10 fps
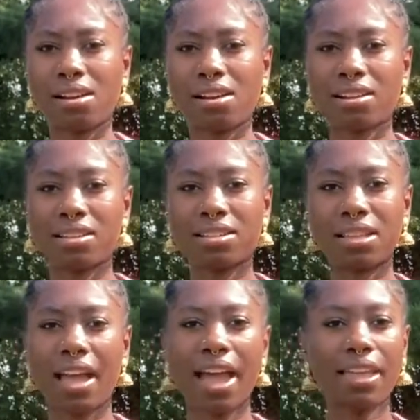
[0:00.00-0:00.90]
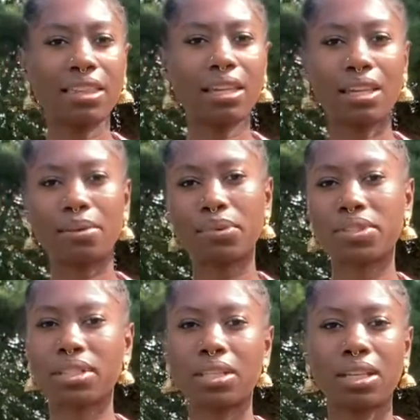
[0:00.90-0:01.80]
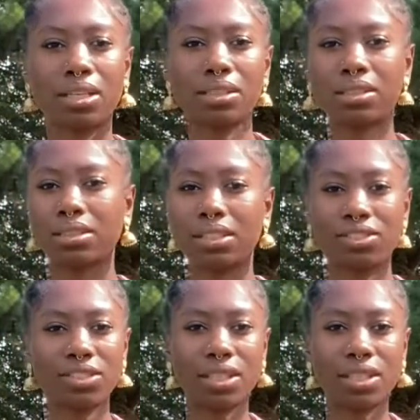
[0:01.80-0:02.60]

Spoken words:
because I had the labels and then they just